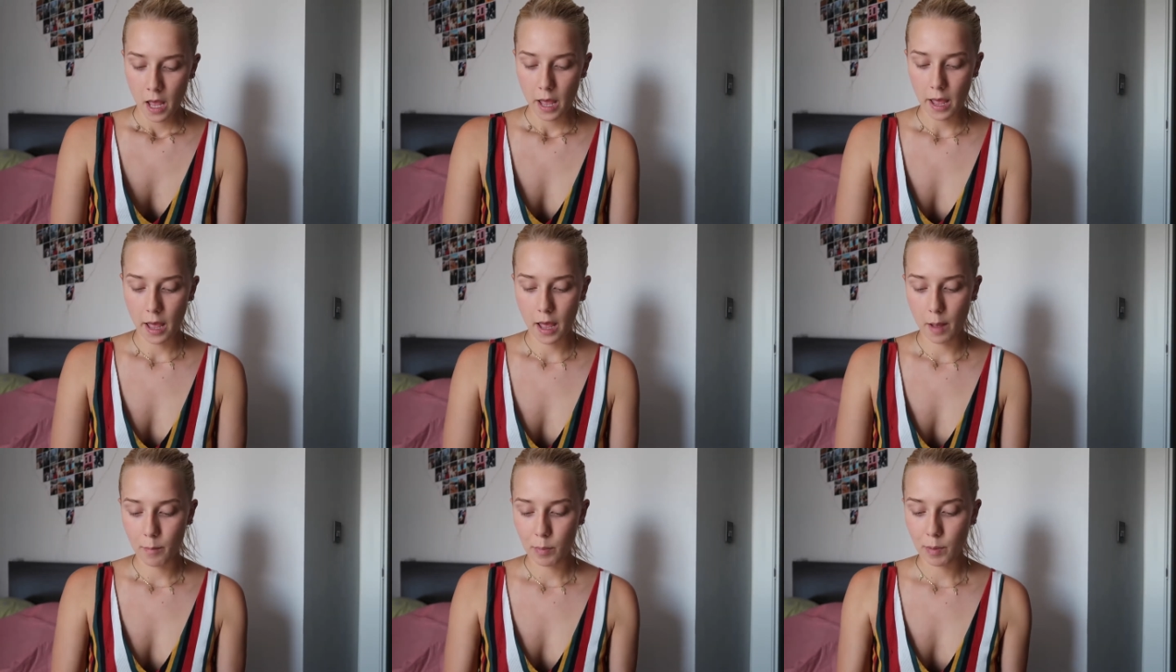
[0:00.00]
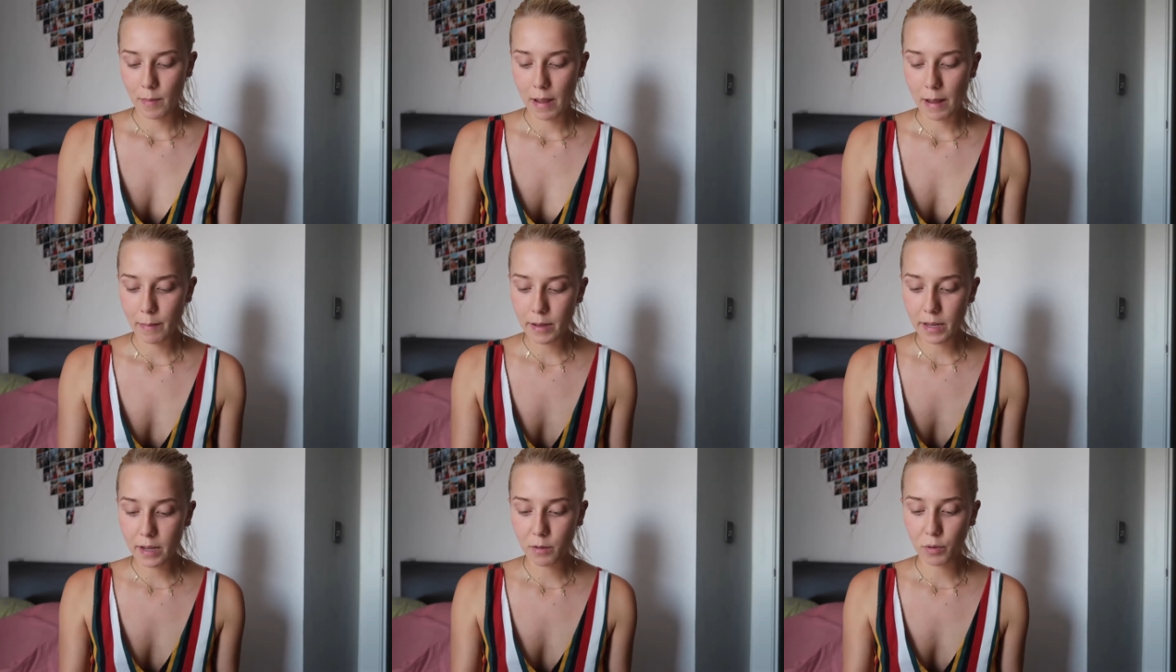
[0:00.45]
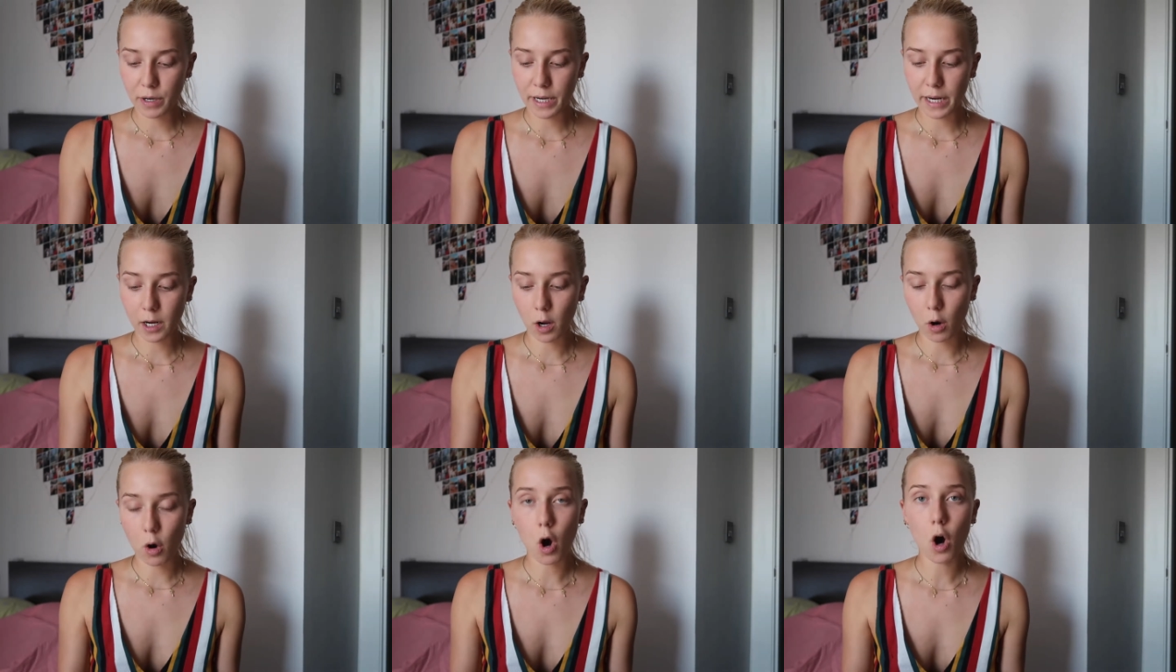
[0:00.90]
Uh, but maybe when
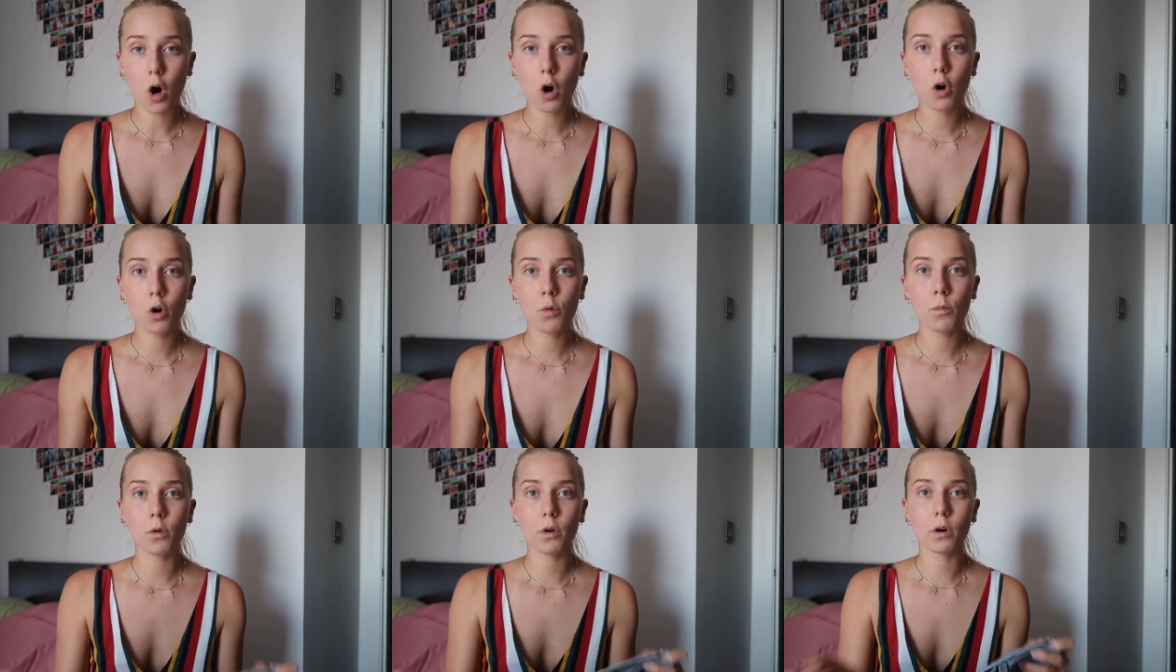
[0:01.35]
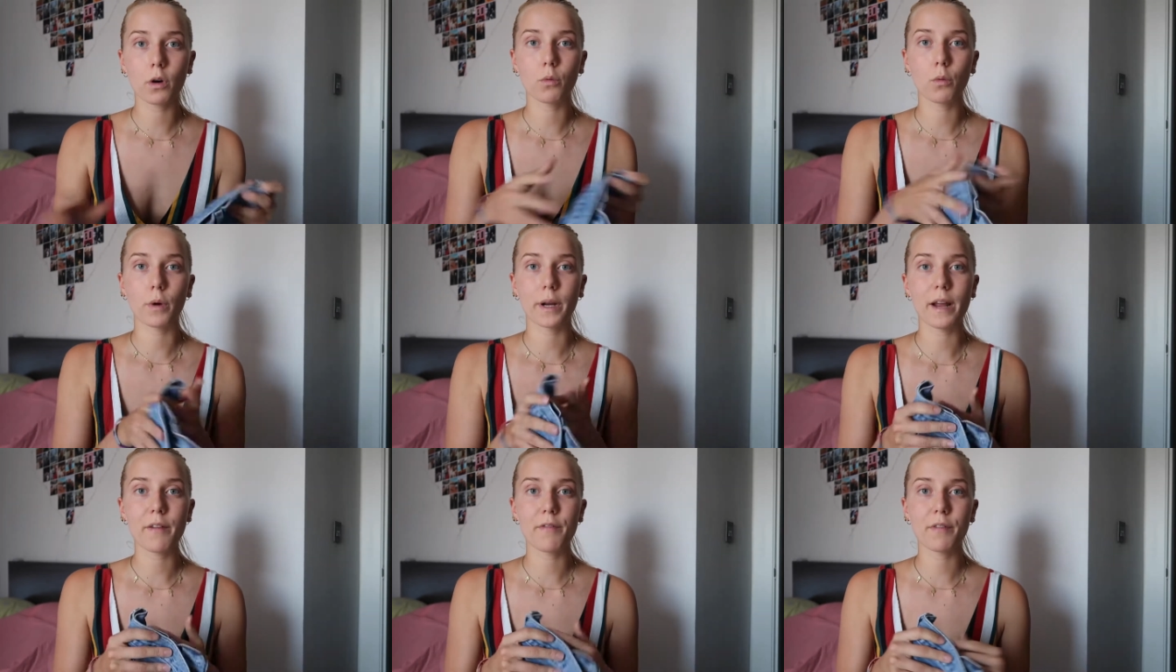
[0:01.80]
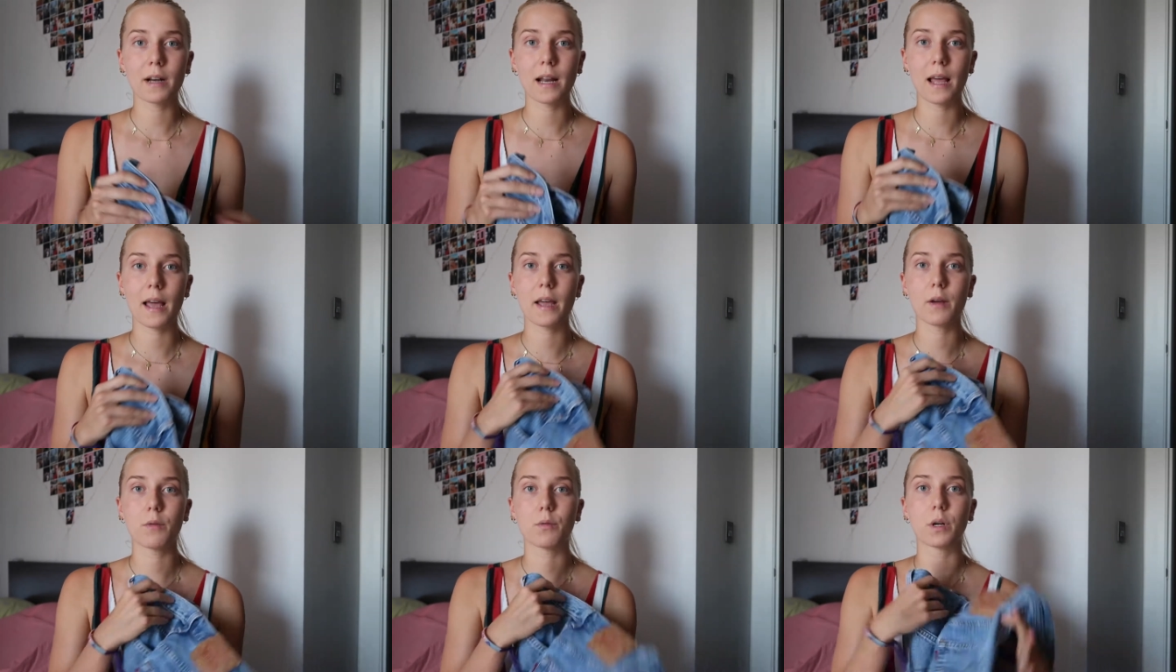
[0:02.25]
I go home or whatever,
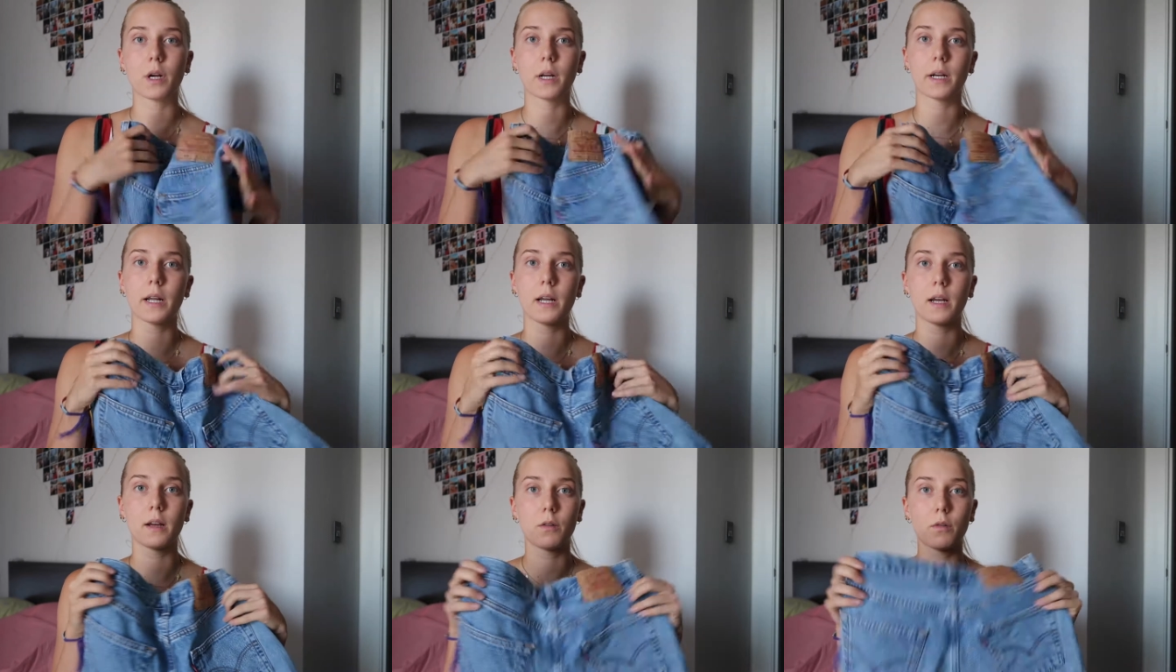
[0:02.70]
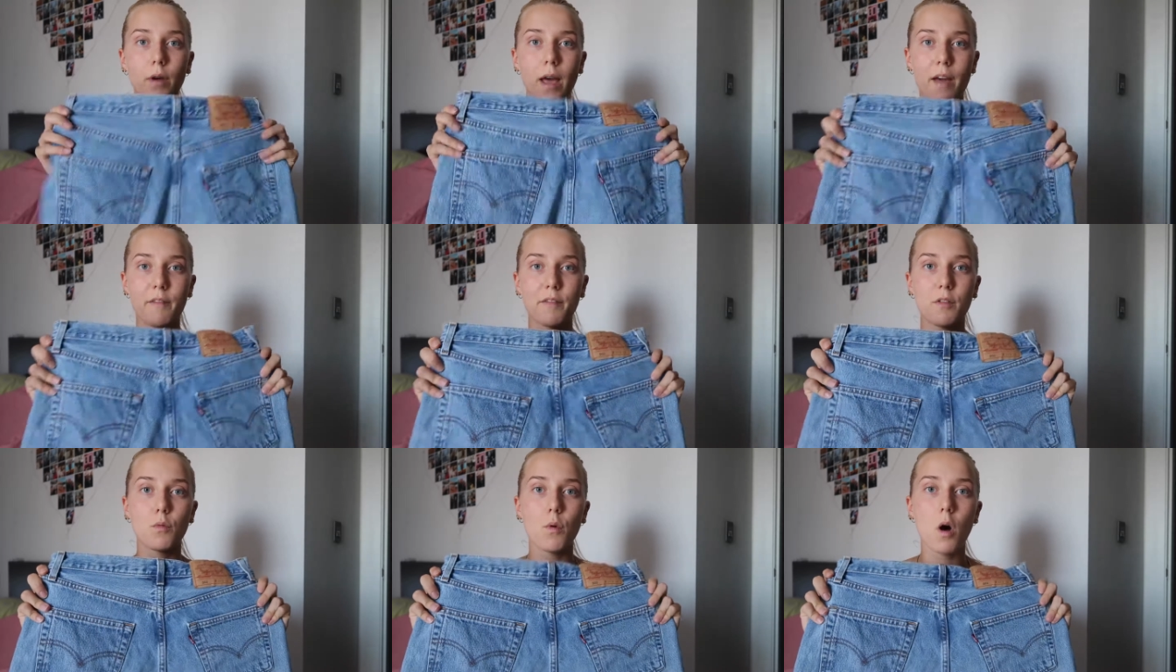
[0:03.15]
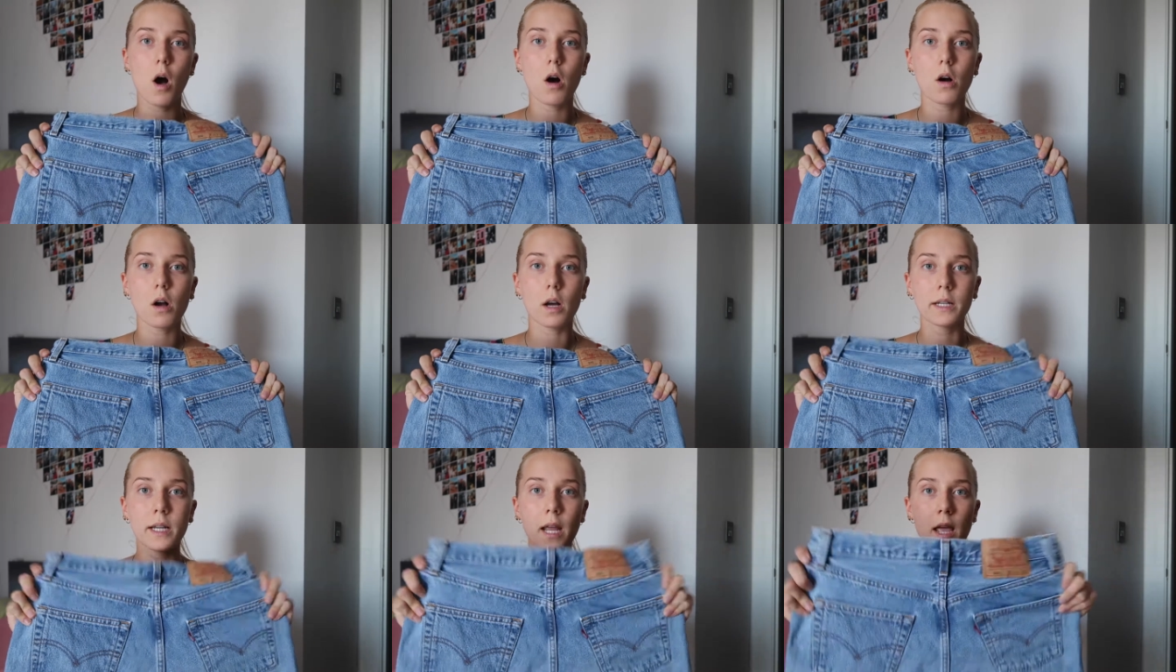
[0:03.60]
like we're gonna have a
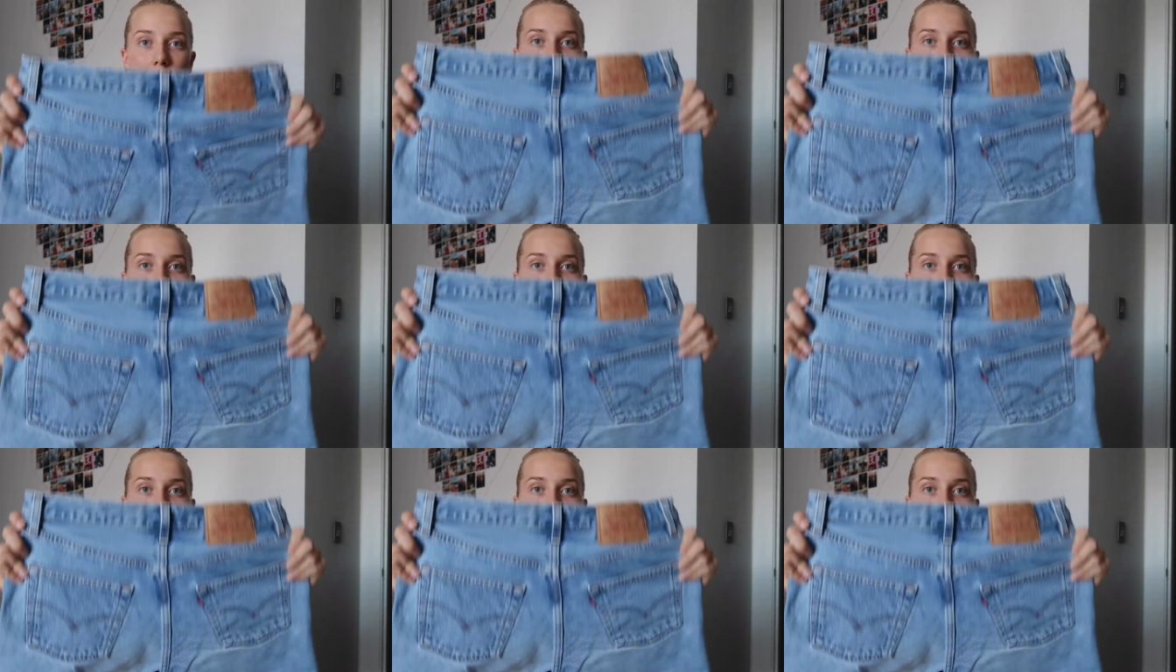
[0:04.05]
walk on